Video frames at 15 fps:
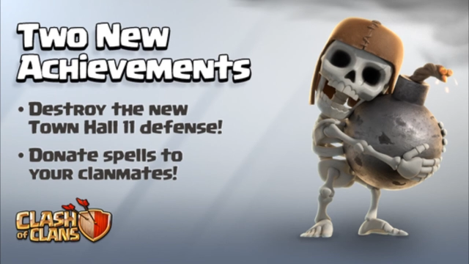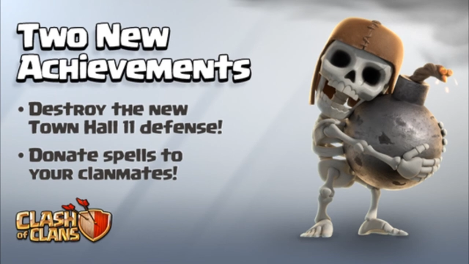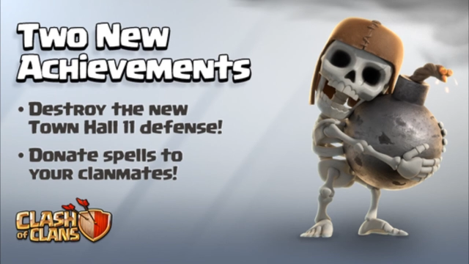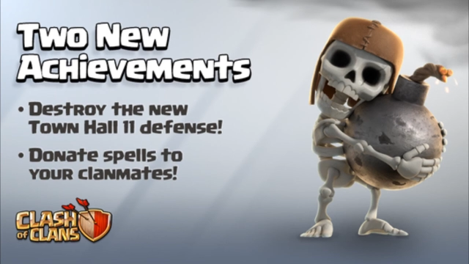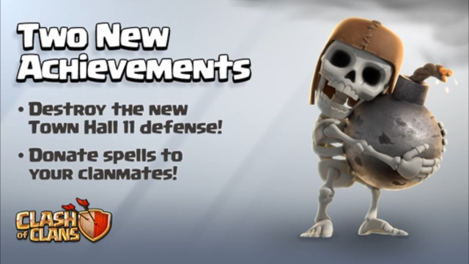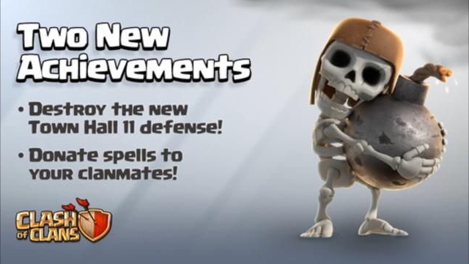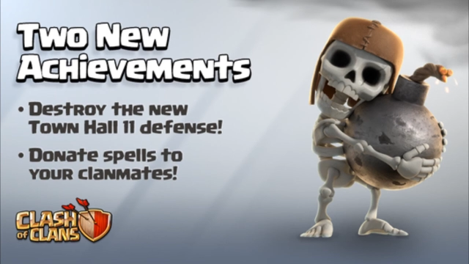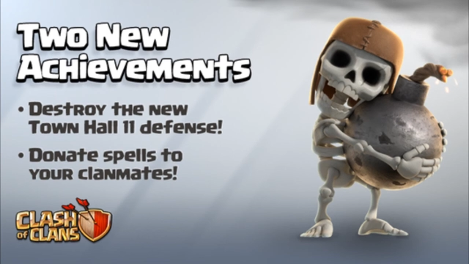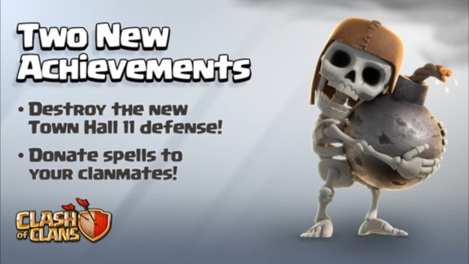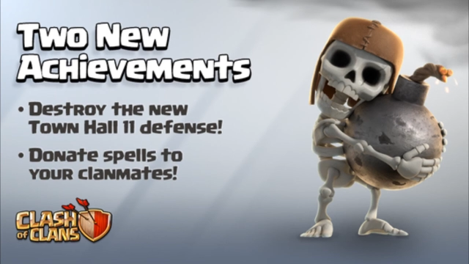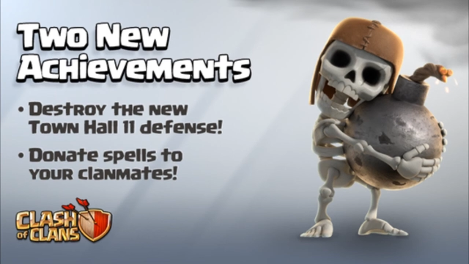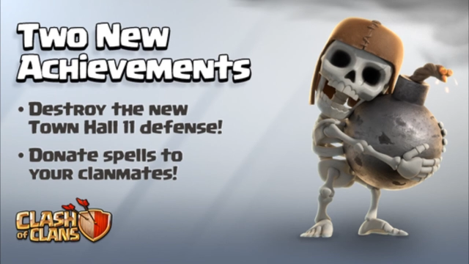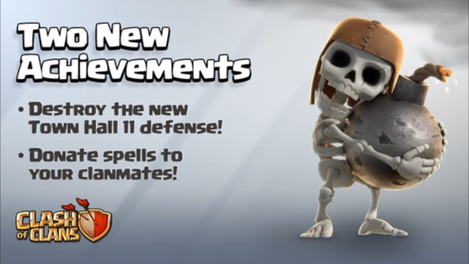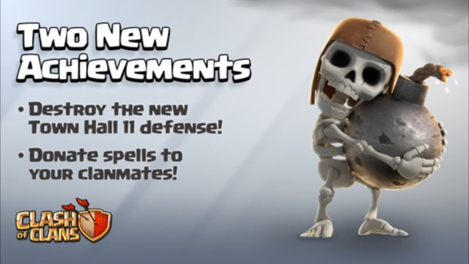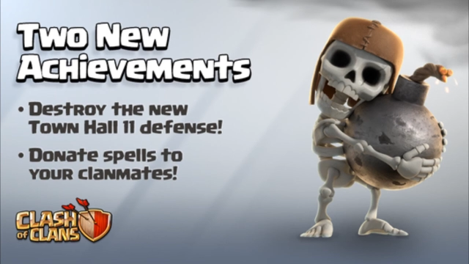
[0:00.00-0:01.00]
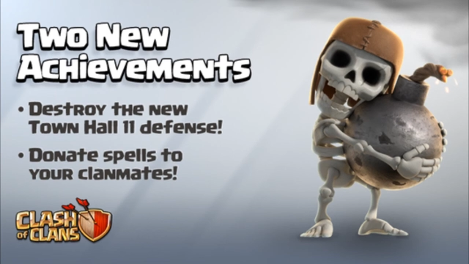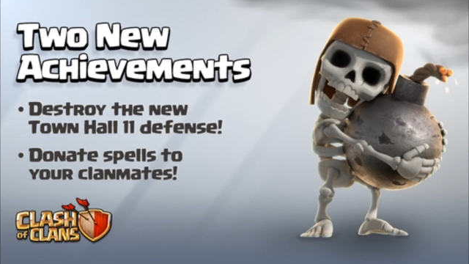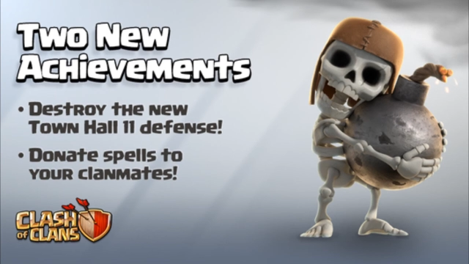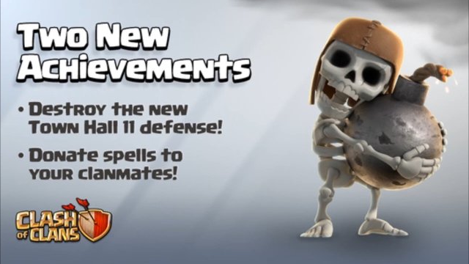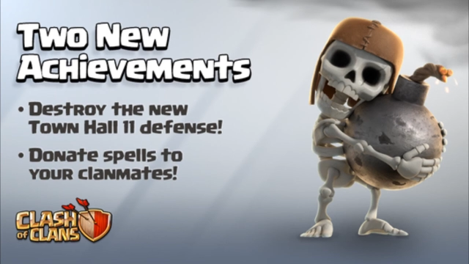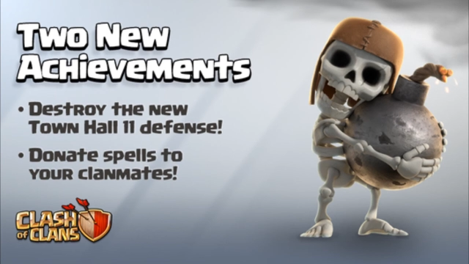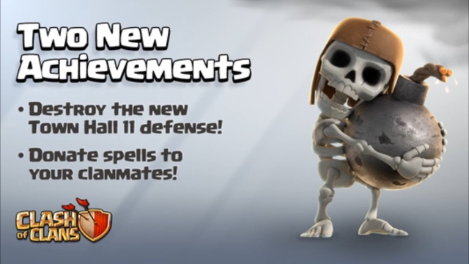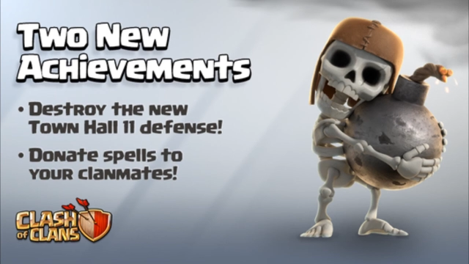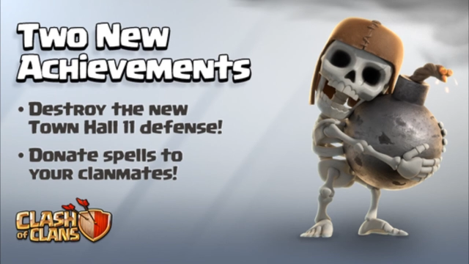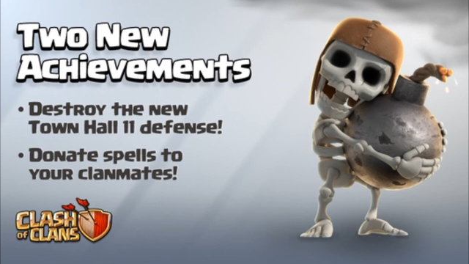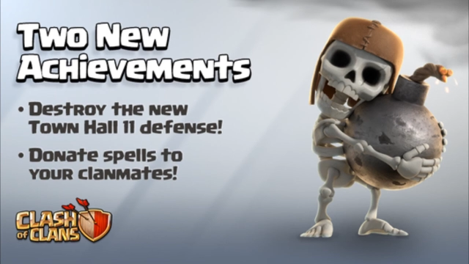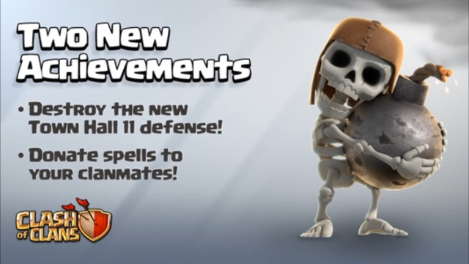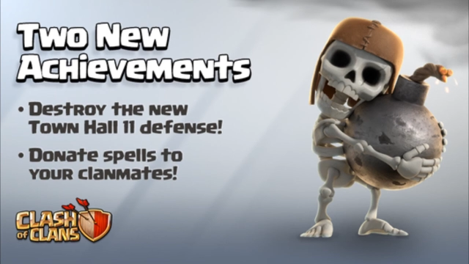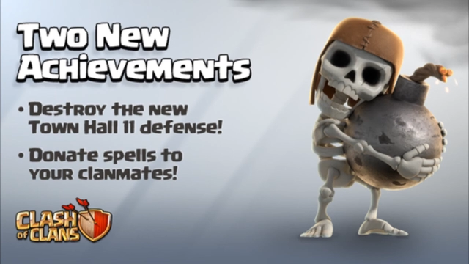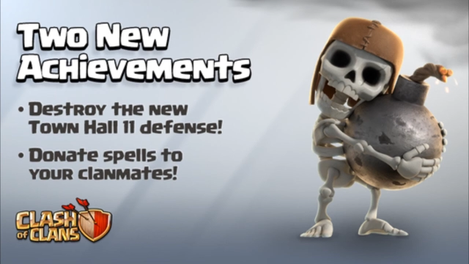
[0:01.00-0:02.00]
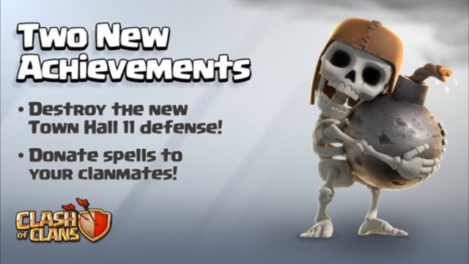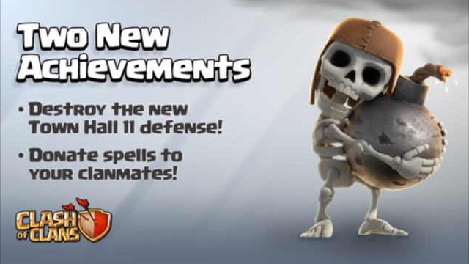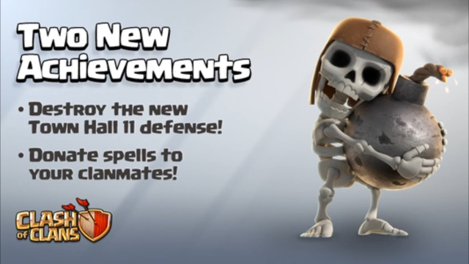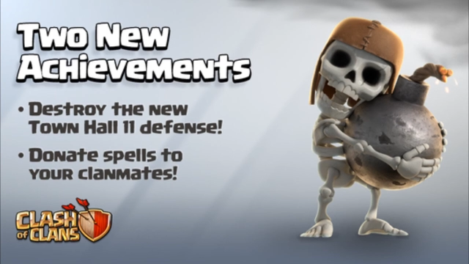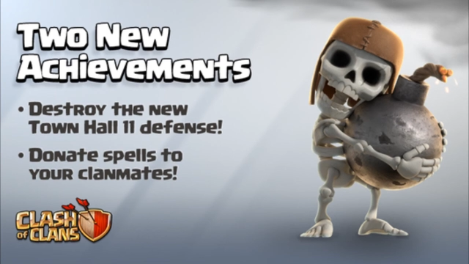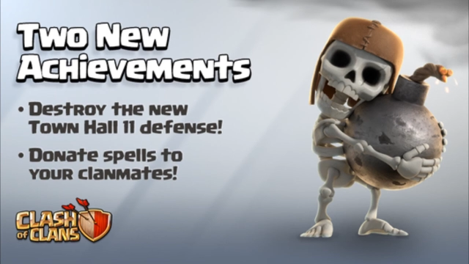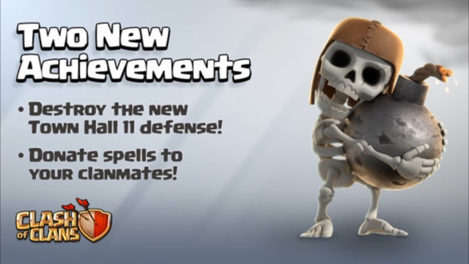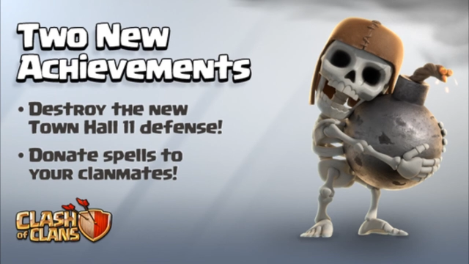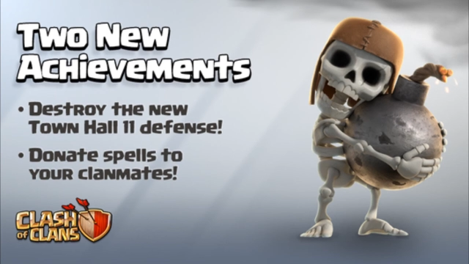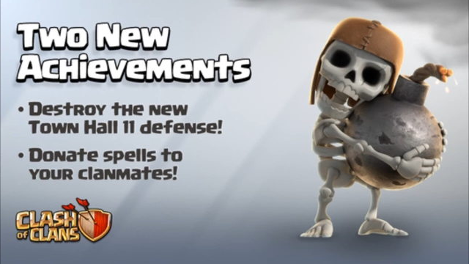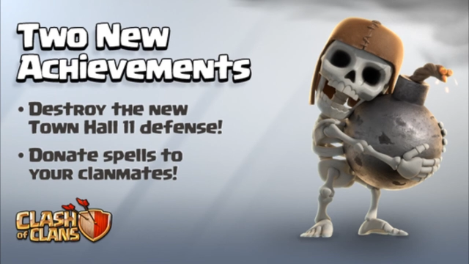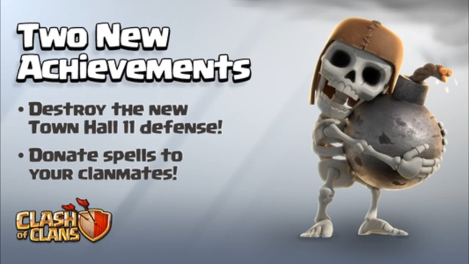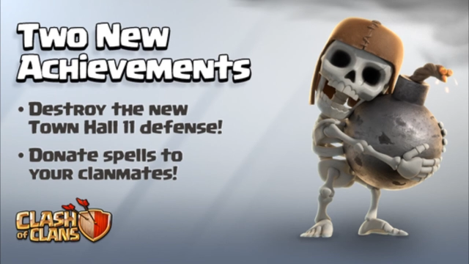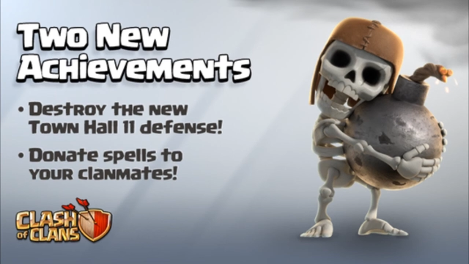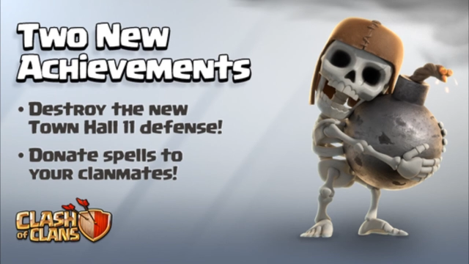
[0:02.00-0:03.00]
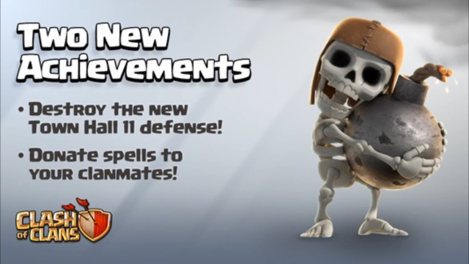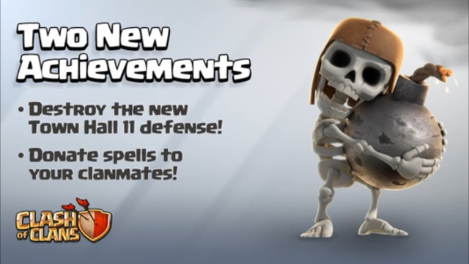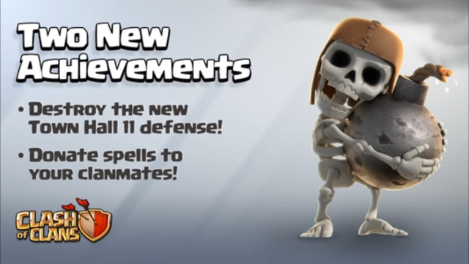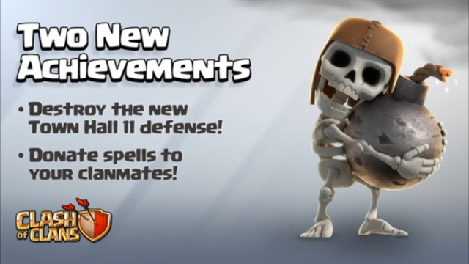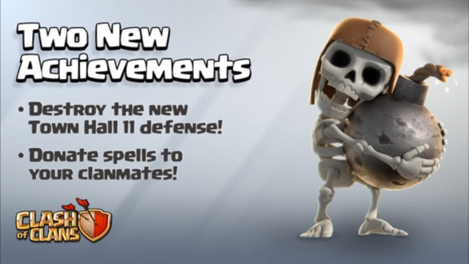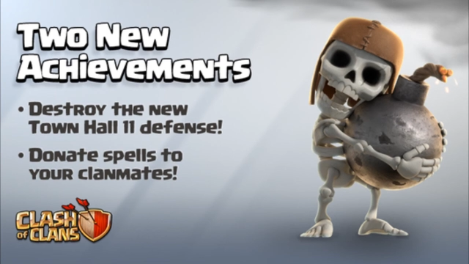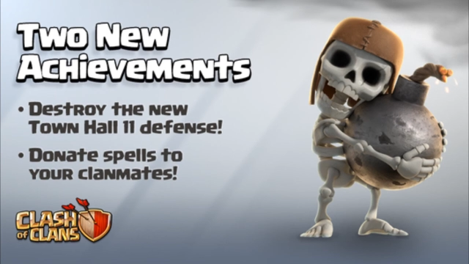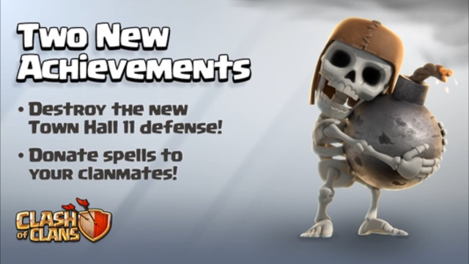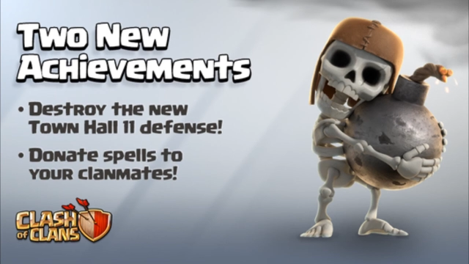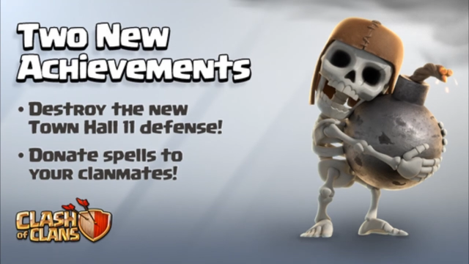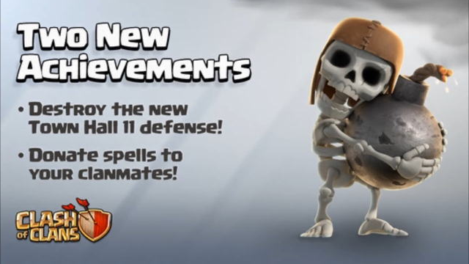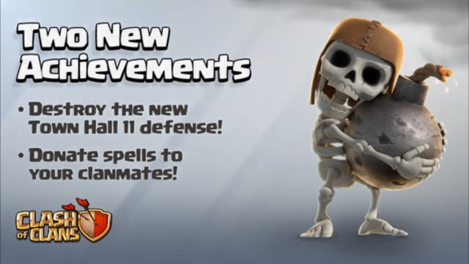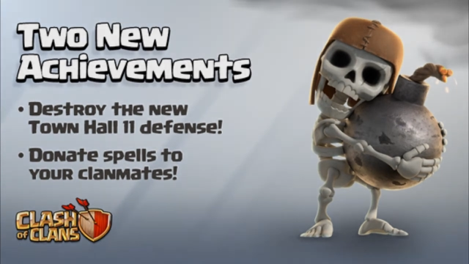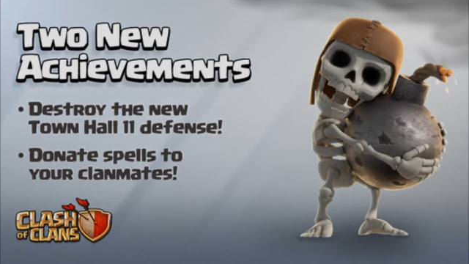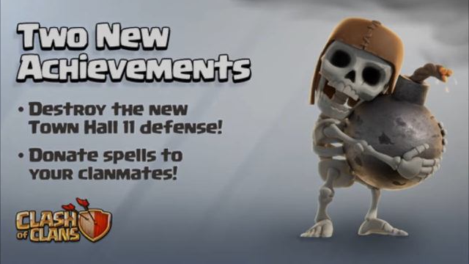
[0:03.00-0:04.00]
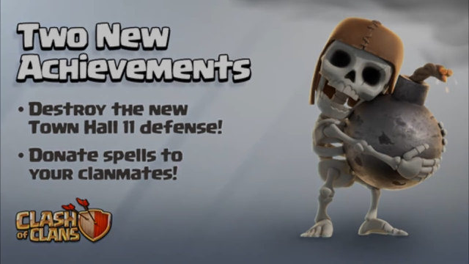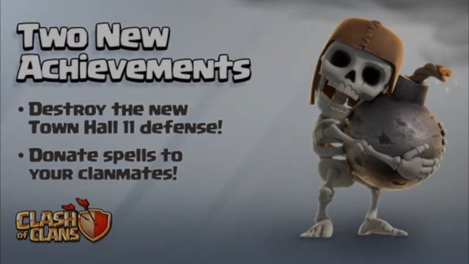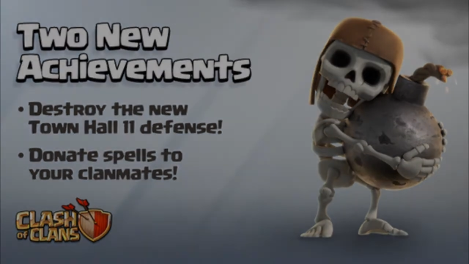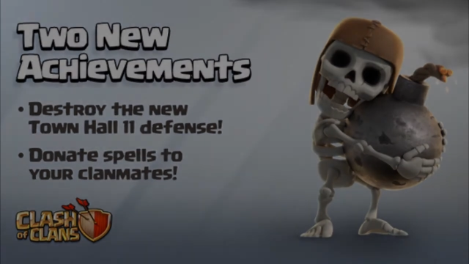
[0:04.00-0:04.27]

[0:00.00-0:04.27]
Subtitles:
[unreadable: no face in view]